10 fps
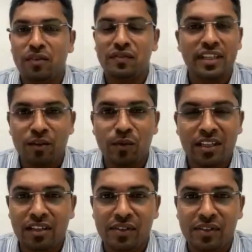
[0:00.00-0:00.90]
of 31 in
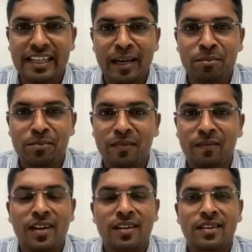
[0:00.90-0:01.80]
the first game.
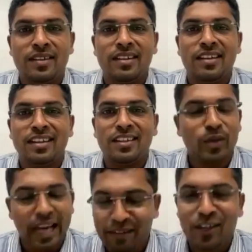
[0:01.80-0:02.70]
You
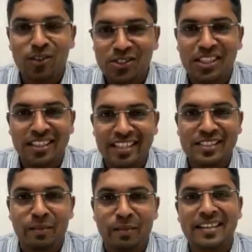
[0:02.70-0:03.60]
haven't lost your
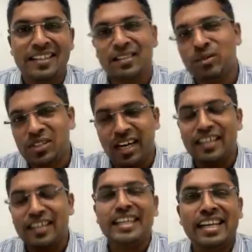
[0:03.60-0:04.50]
touch, man. It was
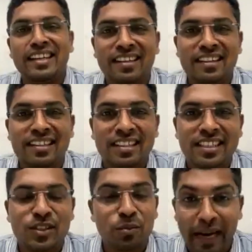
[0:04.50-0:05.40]
unreal
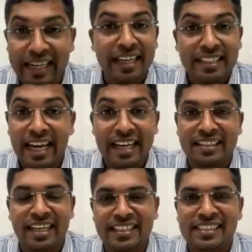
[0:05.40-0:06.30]
to bat like that
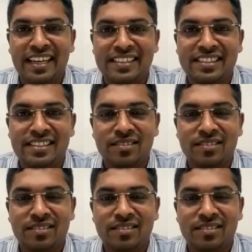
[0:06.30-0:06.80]
at this age?